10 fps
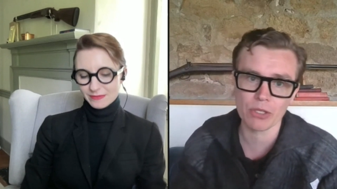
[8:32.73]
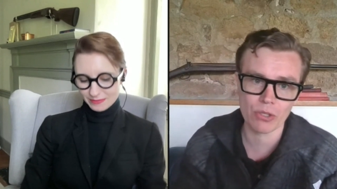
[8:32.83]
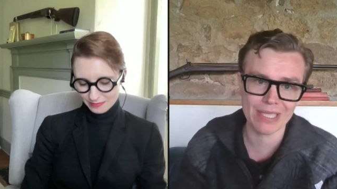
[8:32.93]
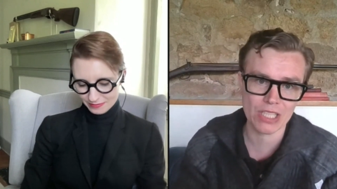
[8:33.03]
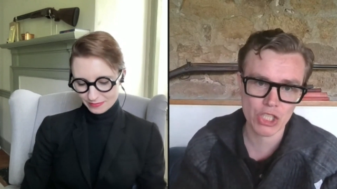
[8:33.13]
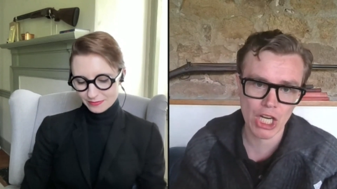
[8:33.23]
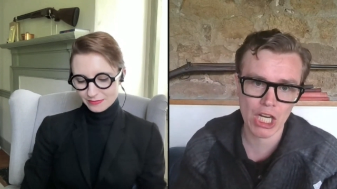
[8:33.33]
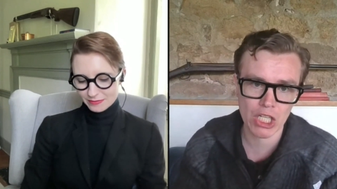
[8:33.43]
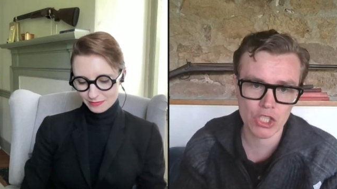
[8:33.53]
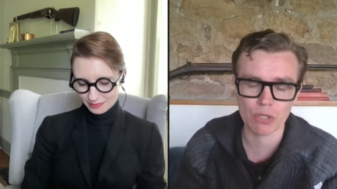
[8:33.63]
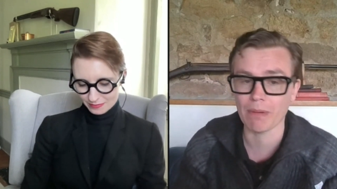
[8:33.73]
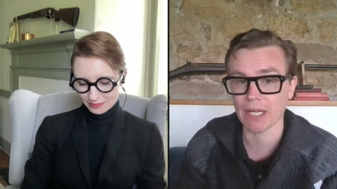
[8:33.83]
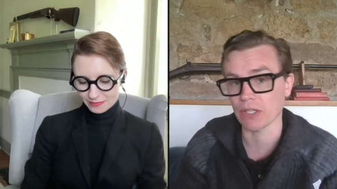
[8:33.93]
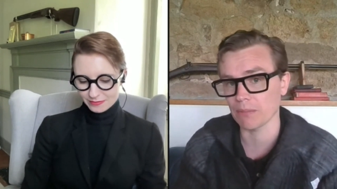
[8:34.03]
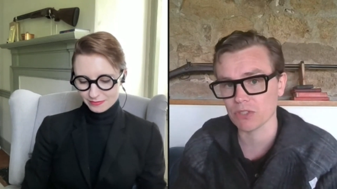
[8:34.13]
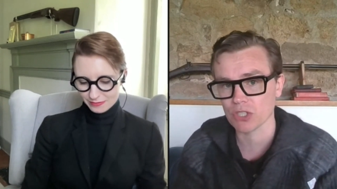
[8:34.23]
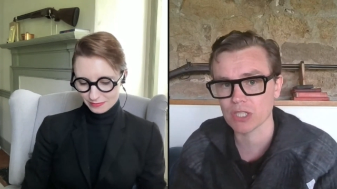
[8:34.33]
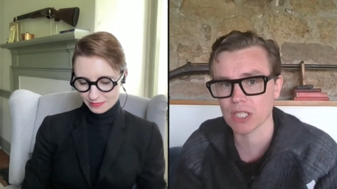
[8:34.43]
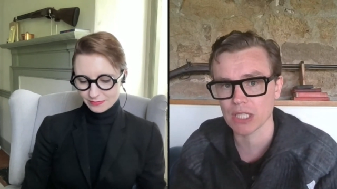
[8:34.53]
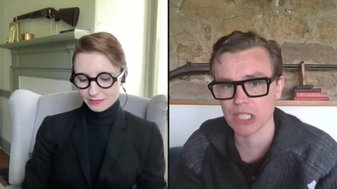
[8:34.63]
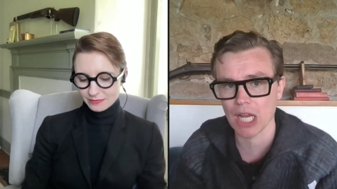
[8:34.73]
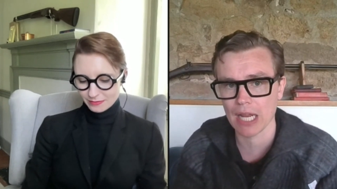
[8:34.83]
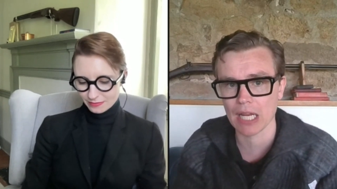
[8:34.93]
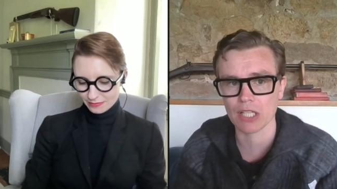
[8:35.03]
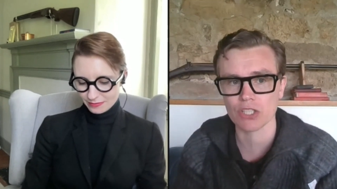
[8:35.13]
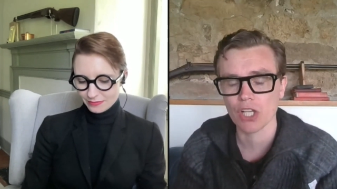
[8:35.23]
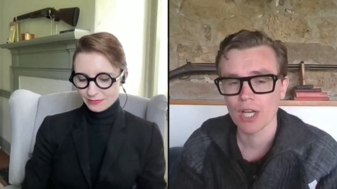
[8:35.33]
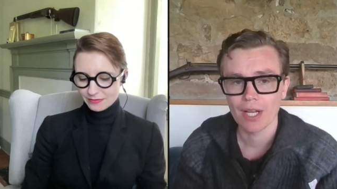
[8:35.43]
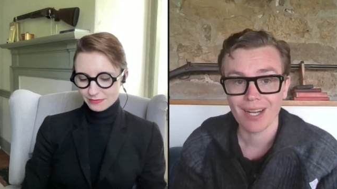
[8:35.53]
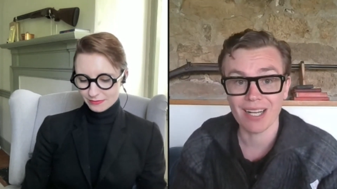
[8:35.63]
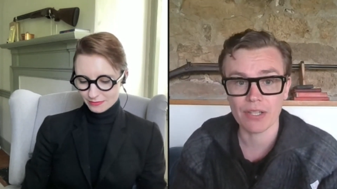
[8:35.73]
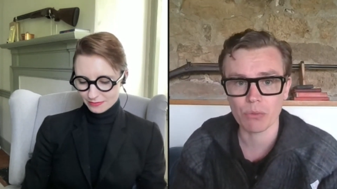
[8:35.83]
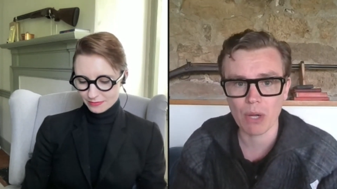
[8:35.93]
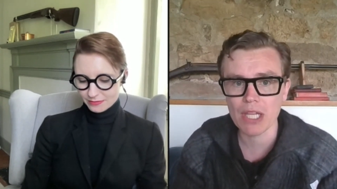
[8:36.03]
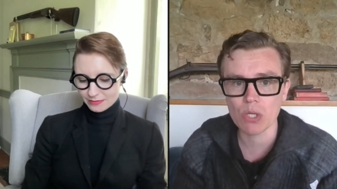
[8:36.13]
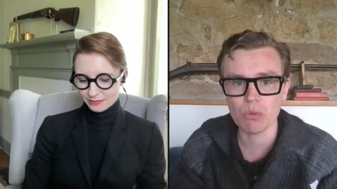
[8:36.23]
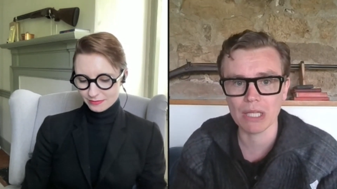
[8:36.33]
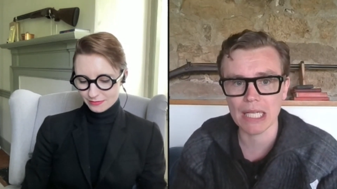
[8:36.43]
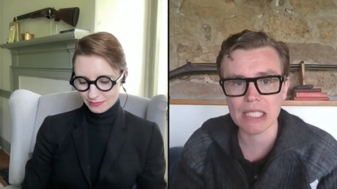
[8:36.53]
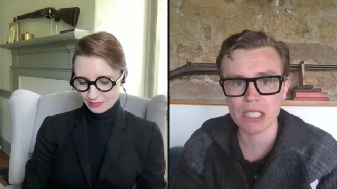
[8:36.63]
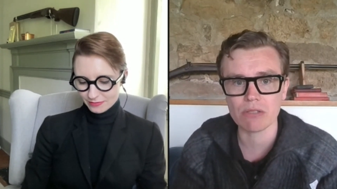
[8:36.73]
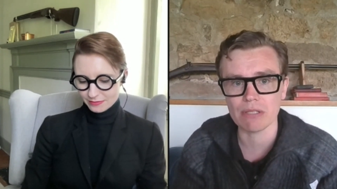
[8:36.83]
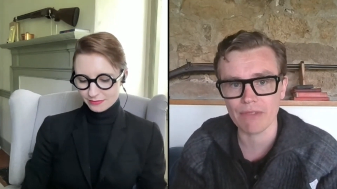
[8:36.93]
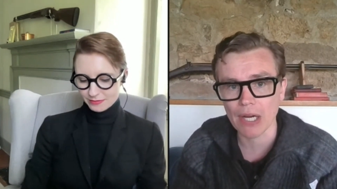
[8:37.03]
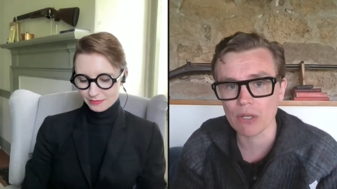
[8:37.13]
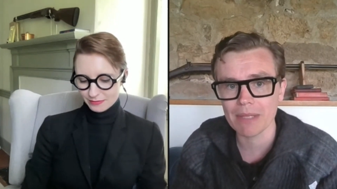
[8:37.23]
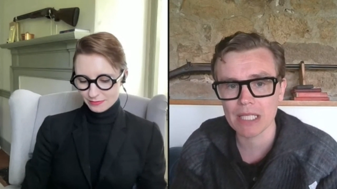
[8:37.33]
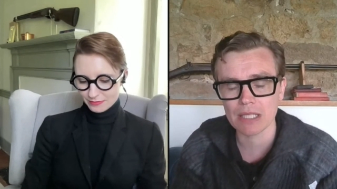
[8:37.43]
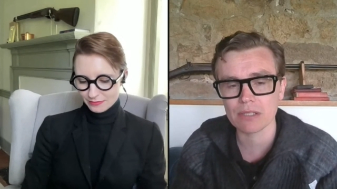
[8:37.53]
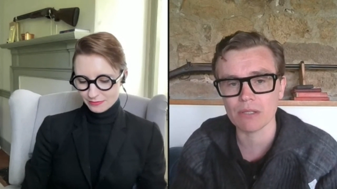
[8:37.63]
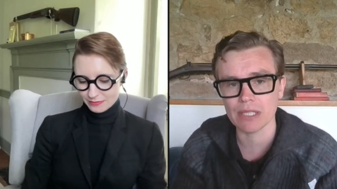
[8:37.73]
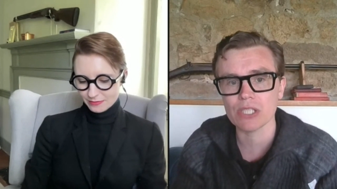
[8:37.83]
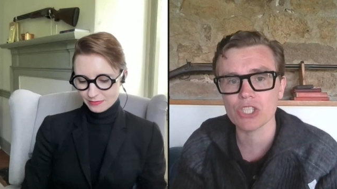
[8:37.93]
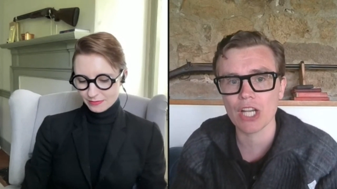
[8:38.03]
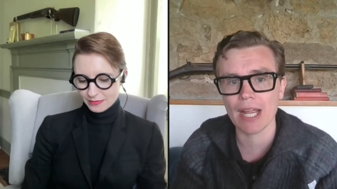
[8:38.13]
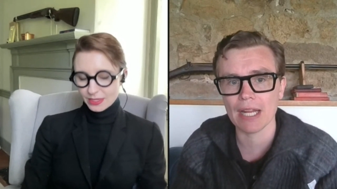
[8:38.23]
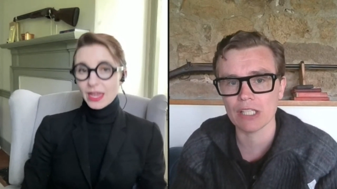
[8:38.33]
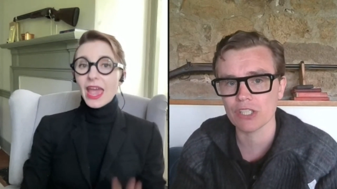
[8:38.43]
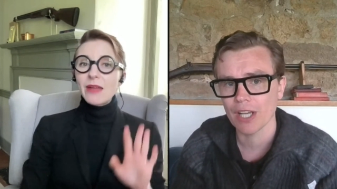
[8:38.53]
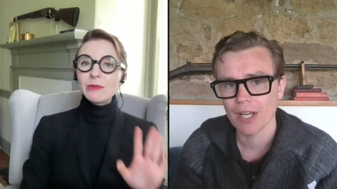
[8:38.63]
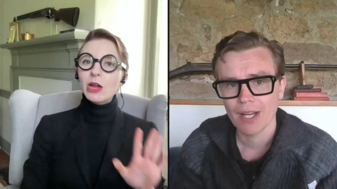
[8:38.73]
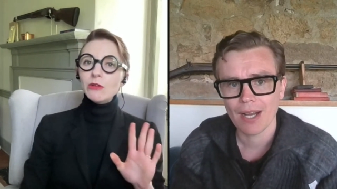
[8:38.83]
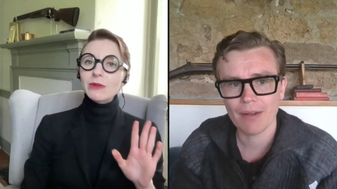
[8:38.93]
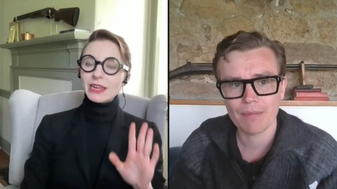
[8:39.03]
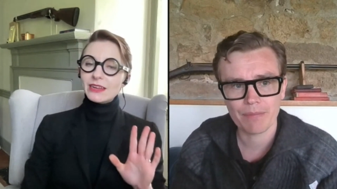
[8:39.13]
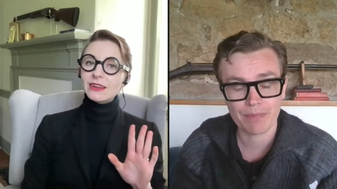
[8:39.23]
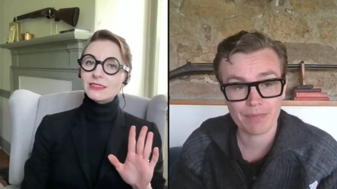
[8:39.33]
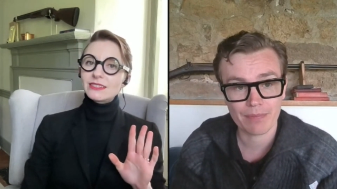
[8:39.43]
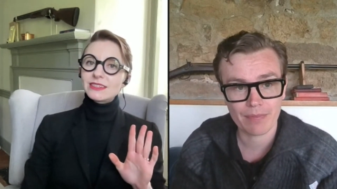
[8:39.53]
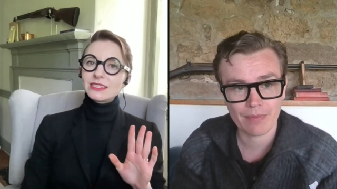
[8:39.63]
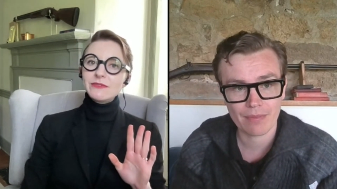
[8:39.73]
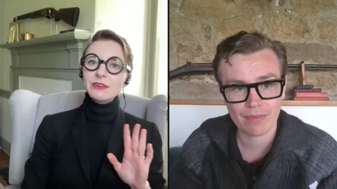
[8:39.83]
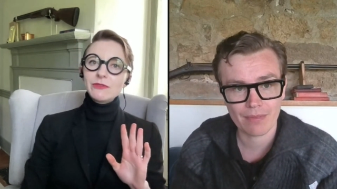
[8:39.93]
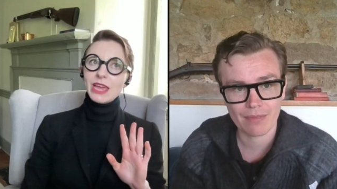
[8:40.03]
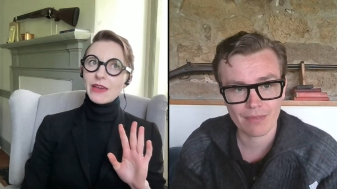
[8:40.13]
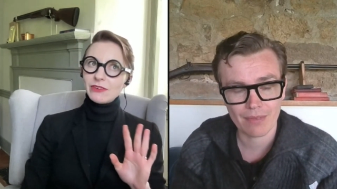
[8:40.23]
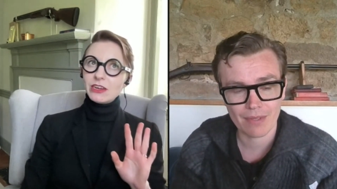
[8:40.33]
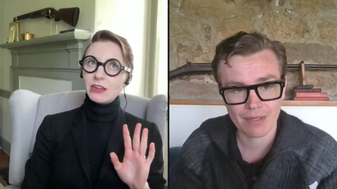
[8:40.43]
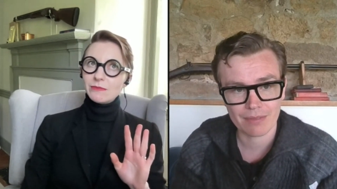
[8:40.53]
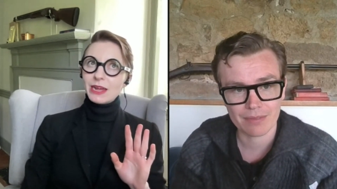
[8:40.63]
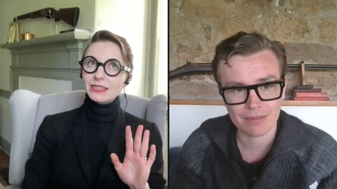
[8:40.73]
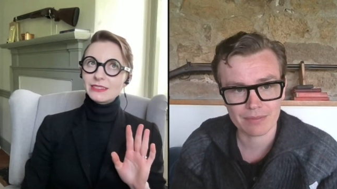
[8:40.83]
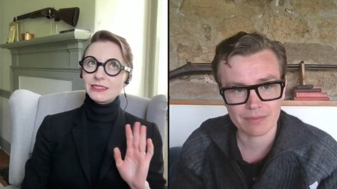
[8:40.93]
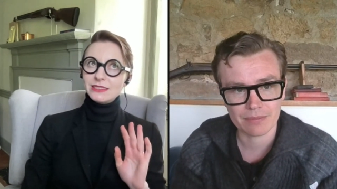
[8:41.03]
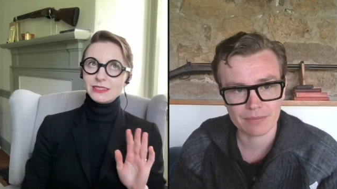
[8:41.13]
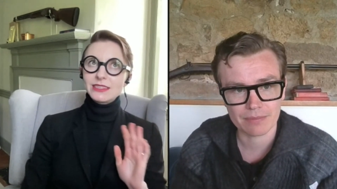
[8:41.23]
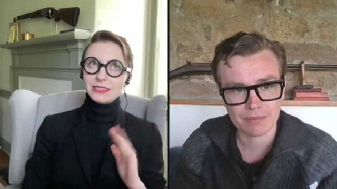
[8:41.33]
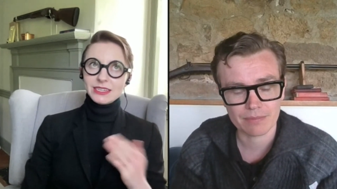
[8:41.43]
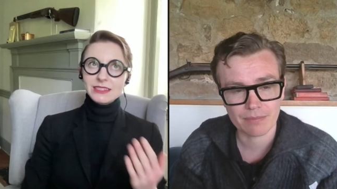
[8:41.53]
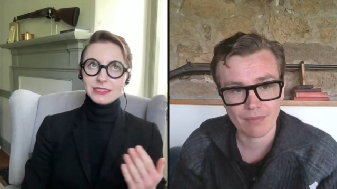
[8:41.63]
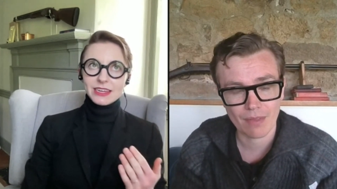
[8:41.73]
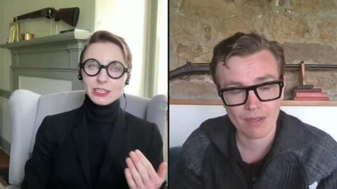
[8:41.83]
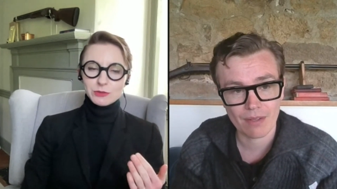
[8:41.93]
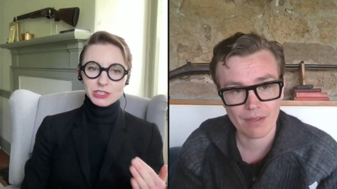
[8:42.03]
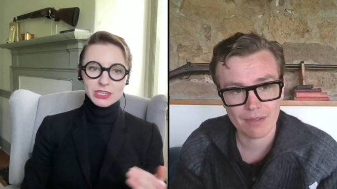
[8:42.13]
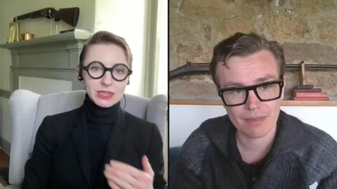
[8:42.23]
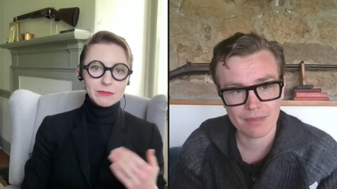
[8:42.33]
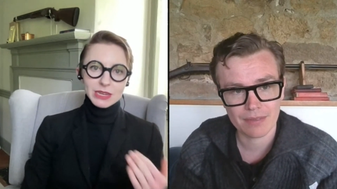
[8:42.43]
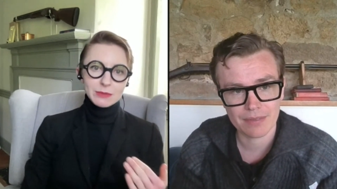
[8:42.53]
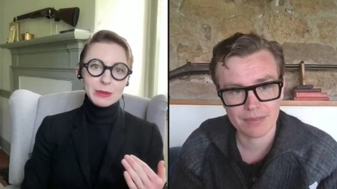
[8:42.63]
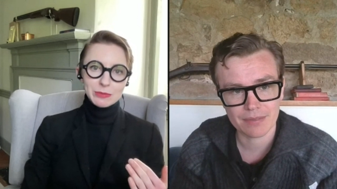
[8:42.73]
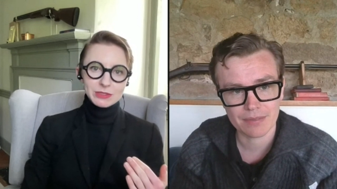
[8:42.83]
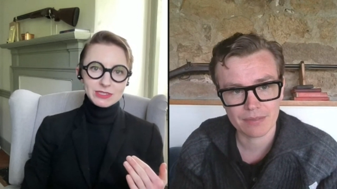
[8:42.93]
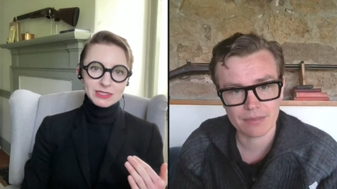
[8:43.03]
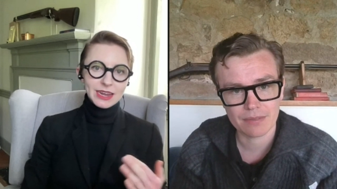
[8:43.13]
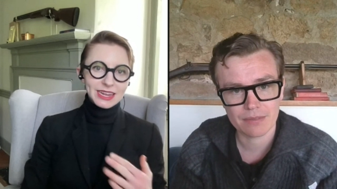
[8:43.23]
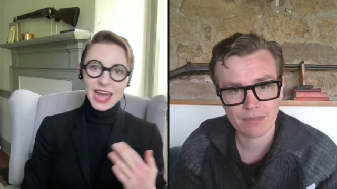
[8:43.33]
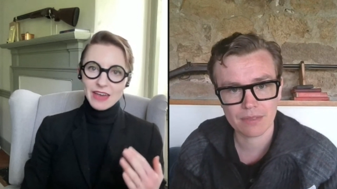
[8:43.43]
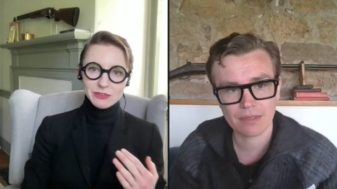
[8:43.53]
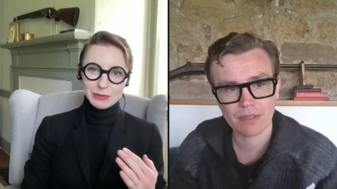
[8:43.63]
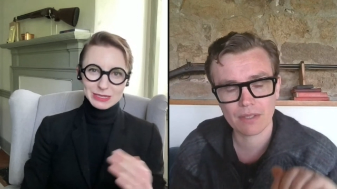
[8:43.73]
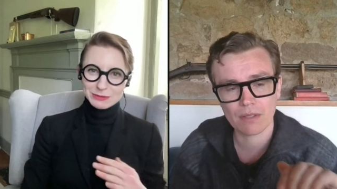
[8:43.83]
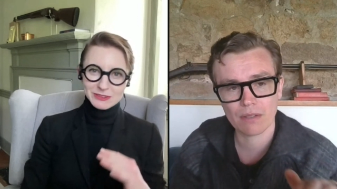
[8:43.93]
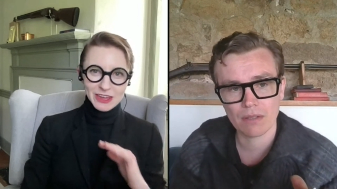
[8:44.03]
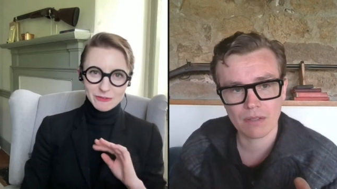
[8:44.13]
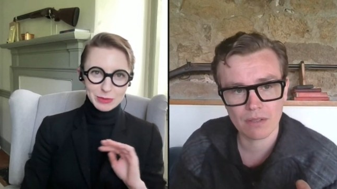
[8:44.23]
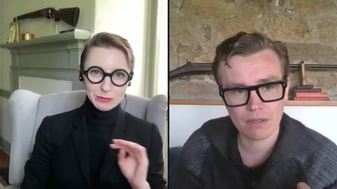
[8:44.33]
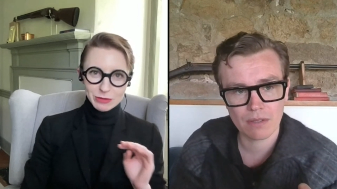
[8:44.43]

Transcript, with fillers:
Speaker 1: are going to change, your biochemistry is going to change, uh, the way you relate to your environment is going to change.
Speaker 2: And we all recognize this, even if we haven't gotten past this, the teen stage, which I think many people in society haven't because we've kind of been